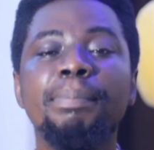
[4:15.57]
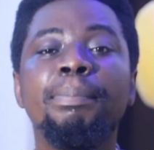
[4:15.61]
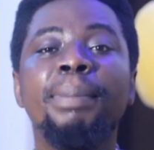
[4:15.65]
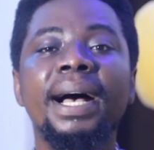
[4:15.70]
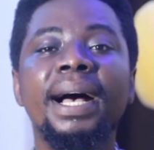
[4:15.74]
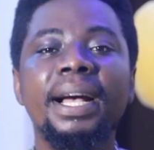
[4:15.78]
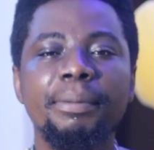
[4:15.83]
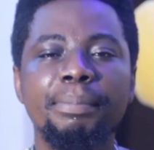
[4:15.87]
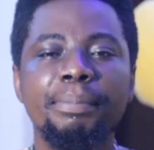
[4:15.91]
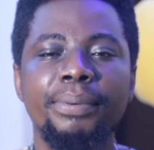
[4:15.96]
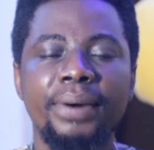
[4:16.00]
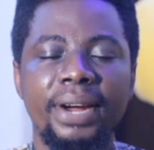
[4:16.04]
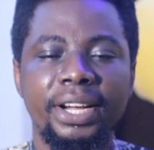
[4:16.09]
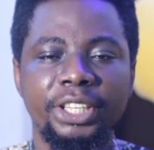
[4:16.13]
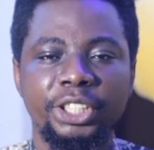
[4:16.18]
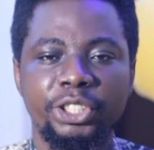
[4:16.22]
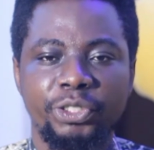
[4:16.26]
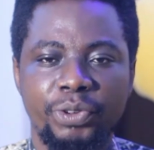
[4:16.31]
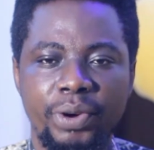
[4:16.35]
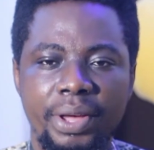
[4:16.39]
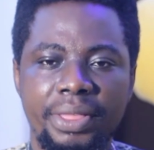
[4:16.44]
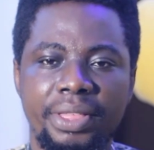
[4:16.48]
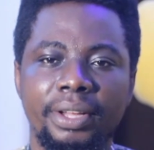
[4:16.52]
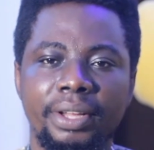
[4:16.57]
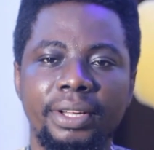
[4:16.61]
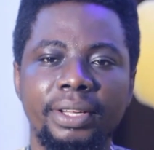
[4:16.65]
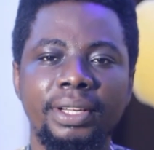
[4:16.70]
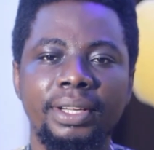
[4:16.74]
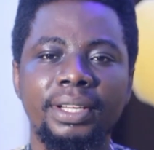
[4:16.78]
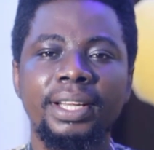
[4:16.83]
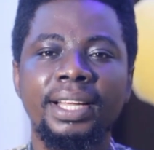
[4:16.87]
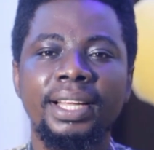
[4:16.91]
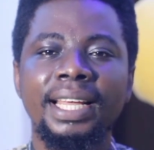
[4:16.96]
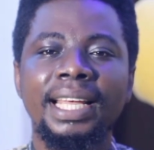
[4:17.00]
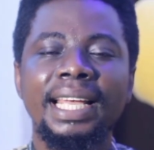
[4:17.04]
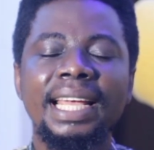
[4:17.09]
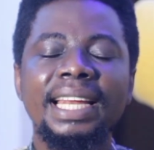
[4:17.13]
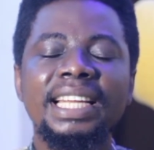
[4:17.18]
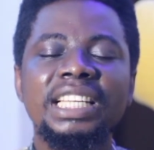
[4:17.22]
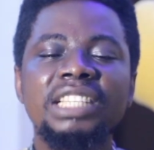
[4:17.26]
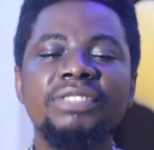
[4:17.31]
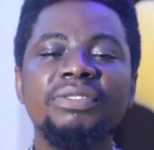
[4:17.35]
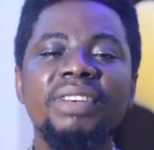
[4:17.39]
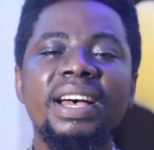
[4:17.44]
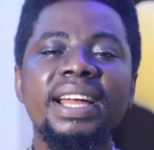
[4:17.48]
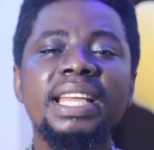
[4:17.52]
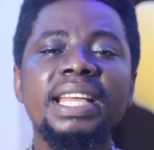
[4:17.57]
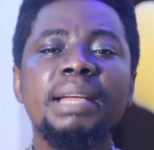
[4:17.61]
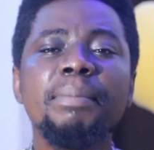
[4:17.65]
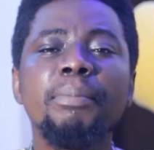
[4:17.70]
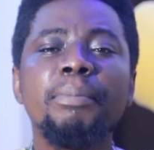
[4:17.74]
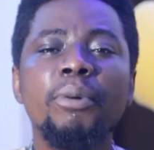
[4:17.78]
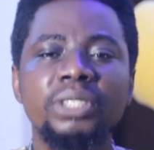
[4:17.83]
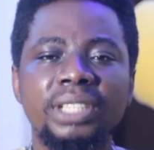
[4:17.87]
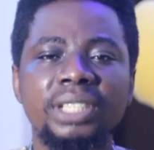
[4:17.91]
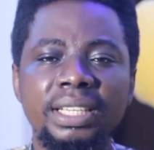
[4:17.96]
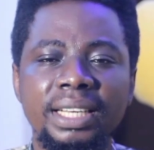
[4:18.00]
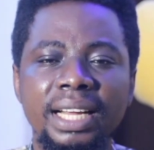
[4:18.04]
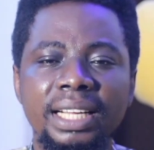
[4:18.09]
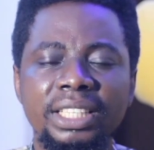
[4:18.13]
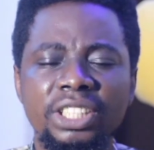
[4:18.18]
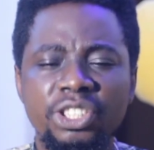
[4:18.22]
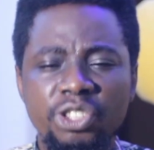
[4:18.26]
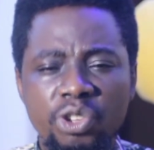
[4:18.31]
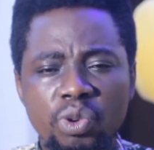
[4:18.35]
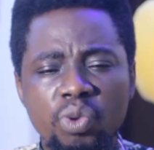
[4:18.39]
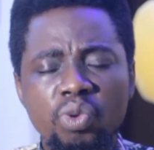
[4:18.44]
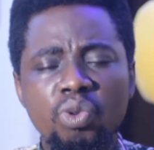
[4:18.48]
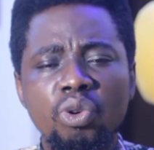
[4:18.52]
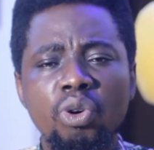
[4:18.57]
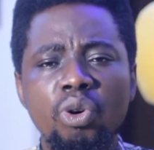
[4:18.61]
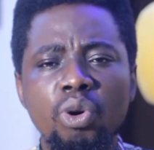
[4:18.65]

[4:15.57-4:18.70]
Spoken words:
bank branch, it is very important that you